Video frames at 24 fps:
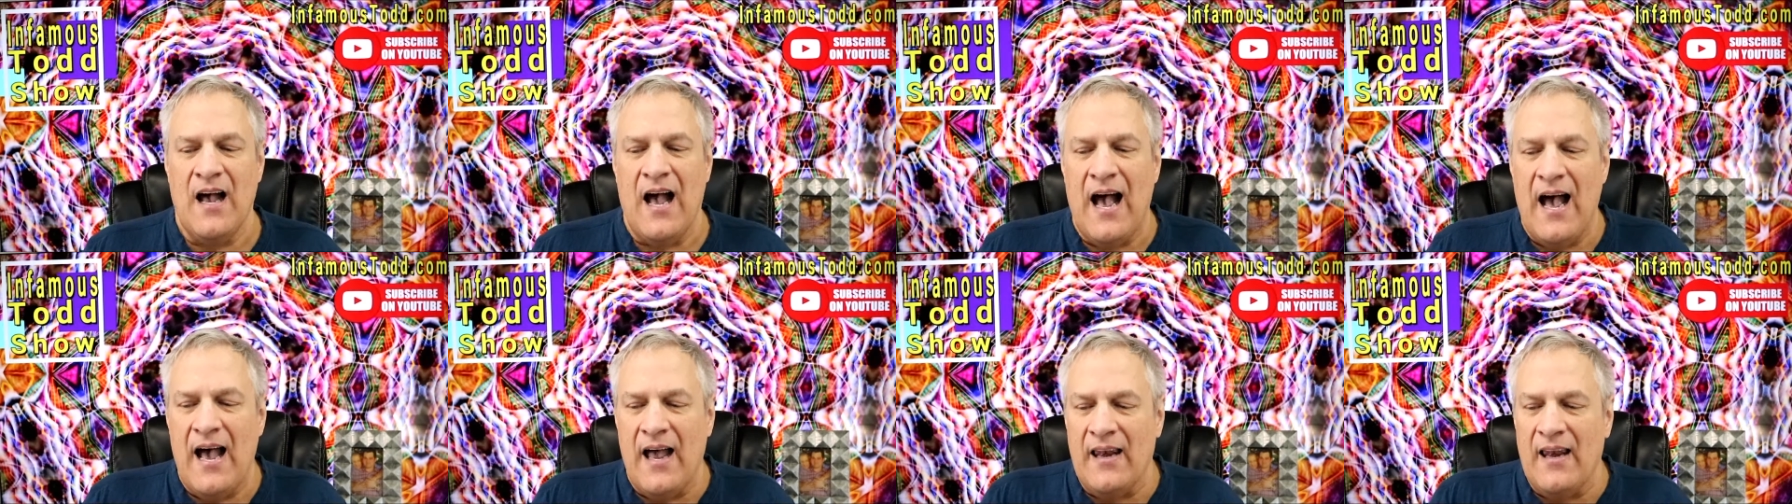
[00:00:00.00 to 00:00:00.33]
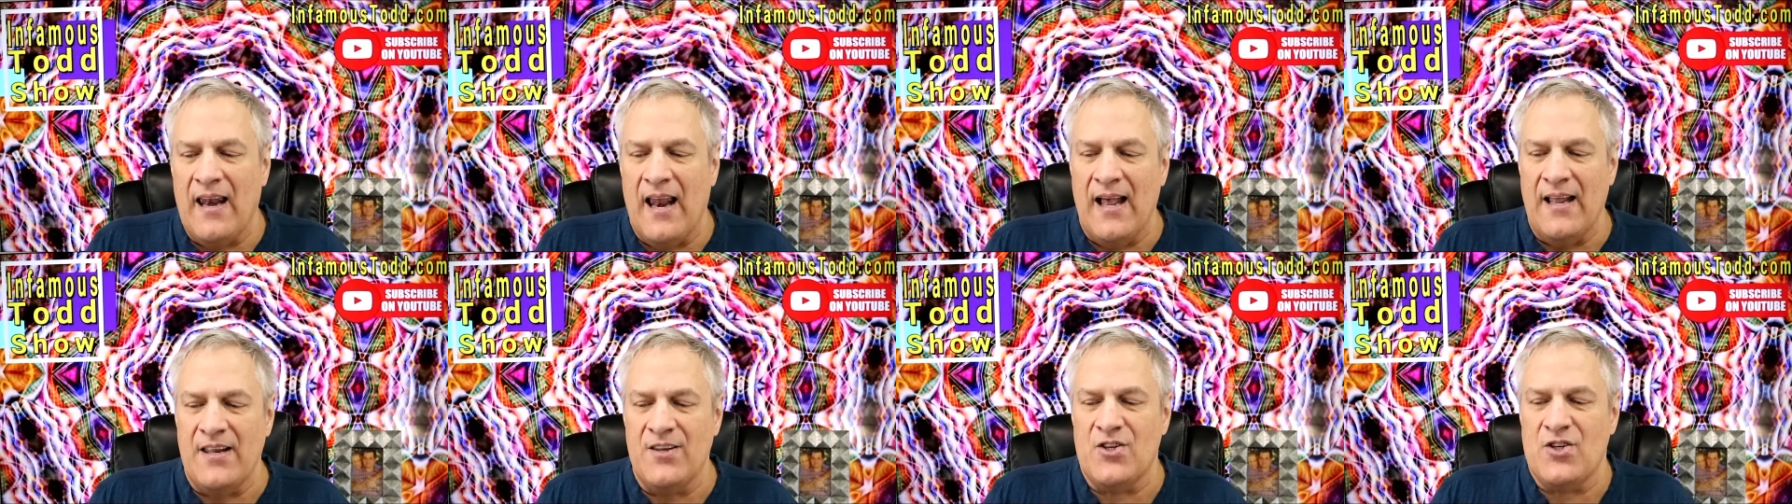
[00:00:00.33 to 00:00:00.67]

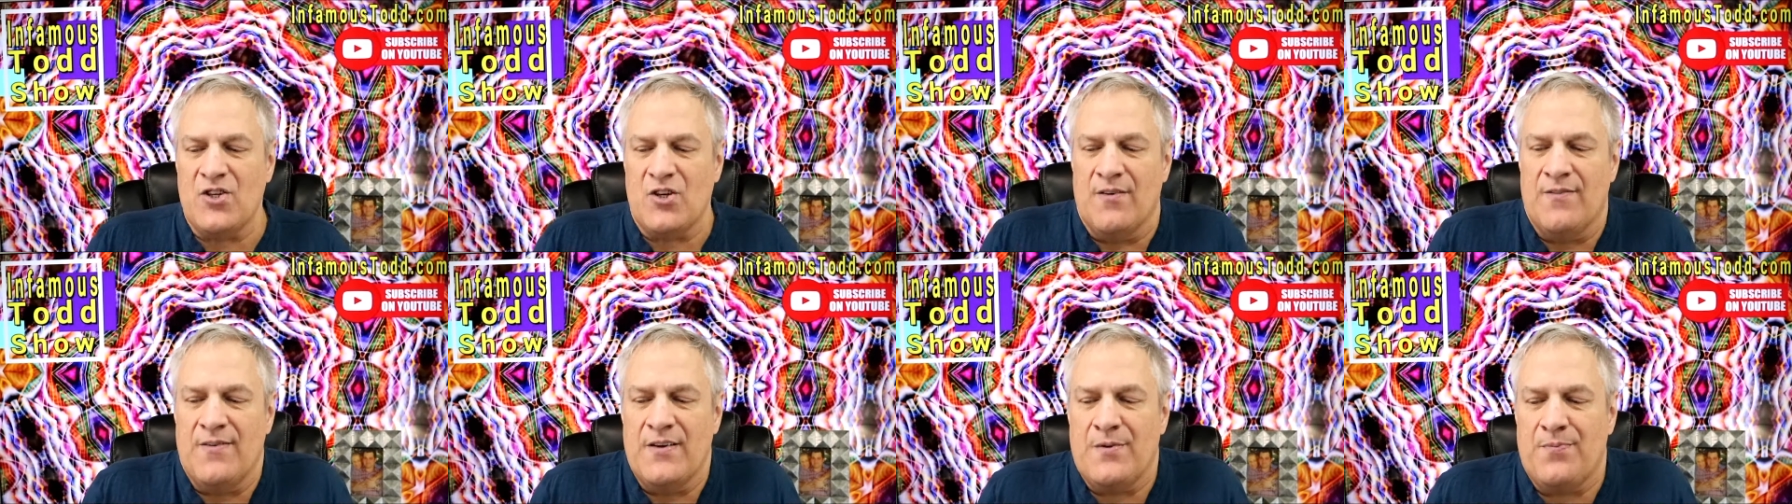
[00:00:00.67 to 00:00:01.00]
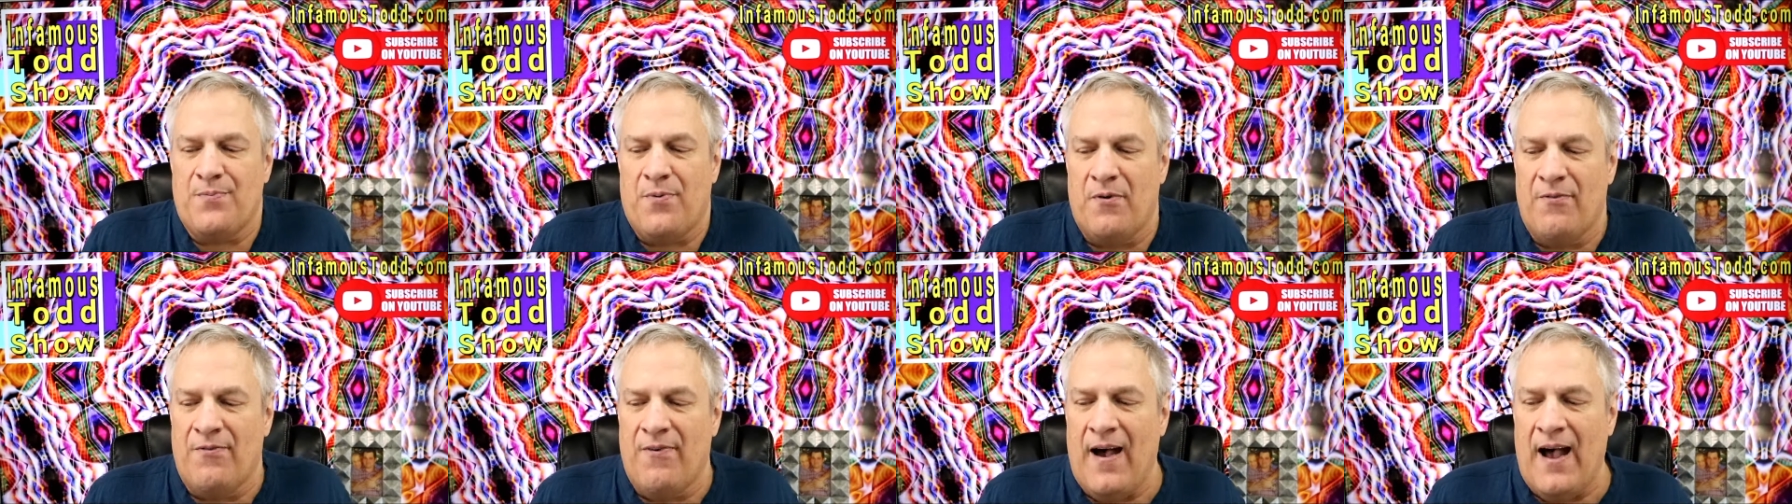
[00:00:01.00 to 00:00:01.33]
online service
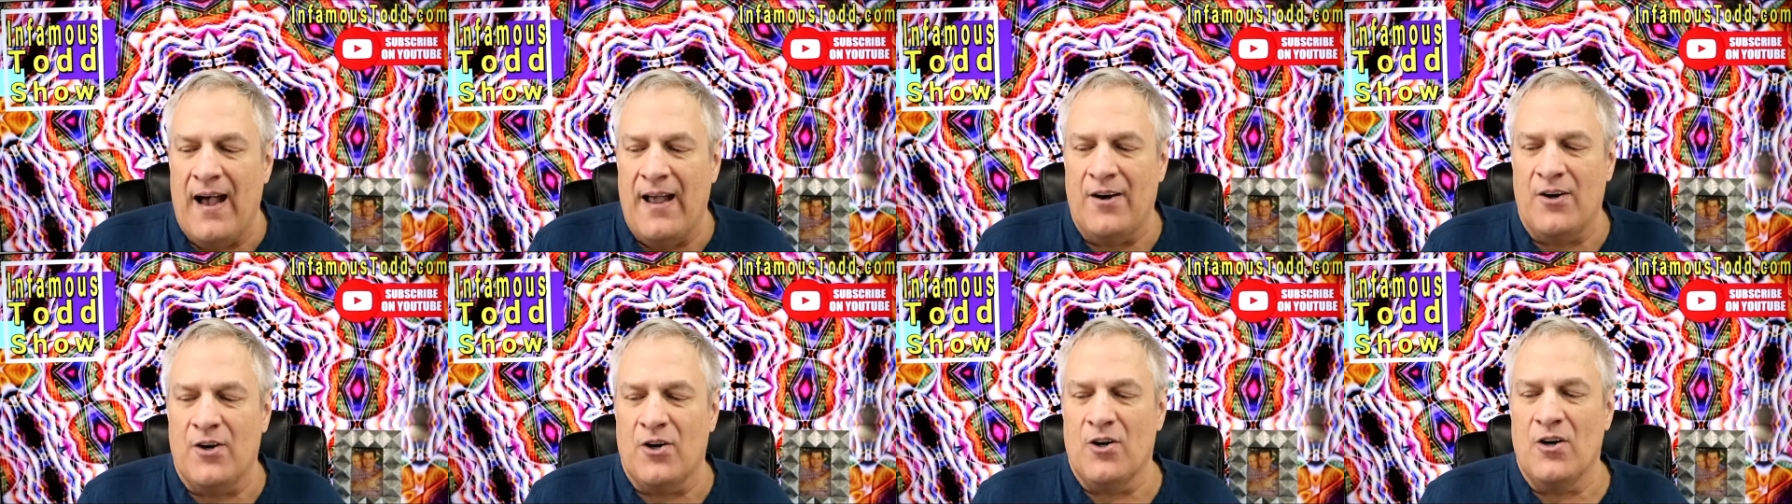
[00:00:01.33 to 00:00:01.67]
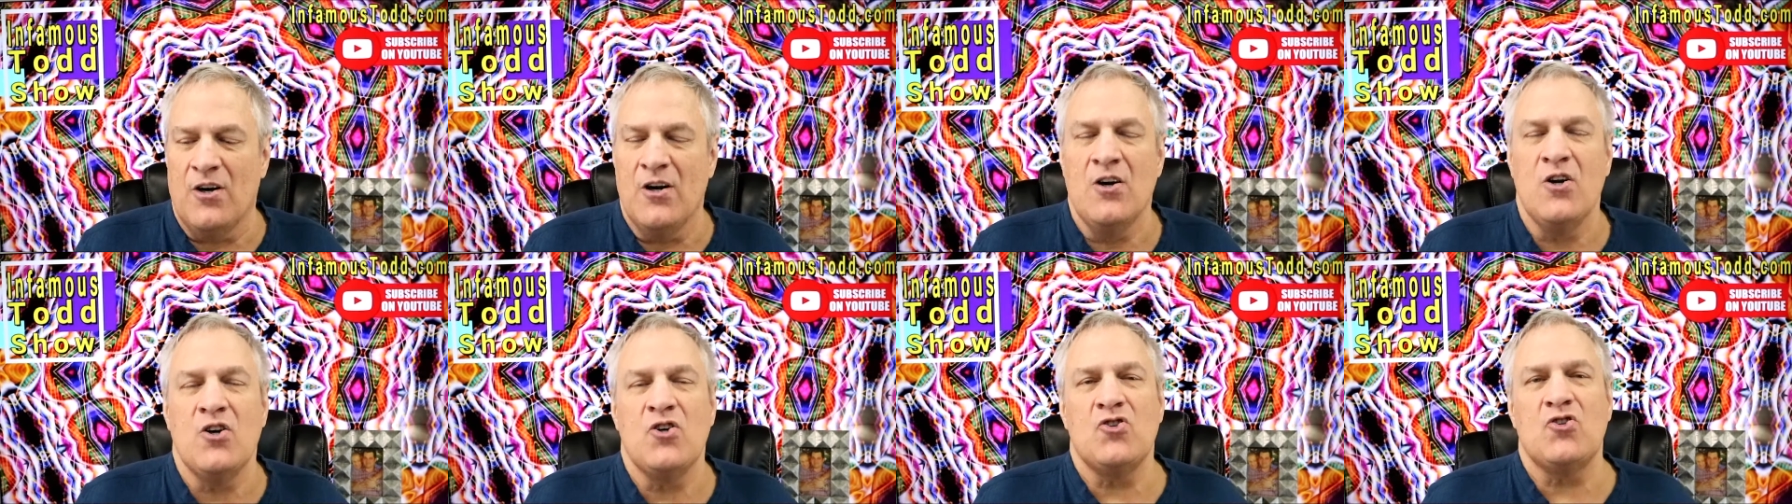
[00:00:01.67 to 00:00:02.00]
provider,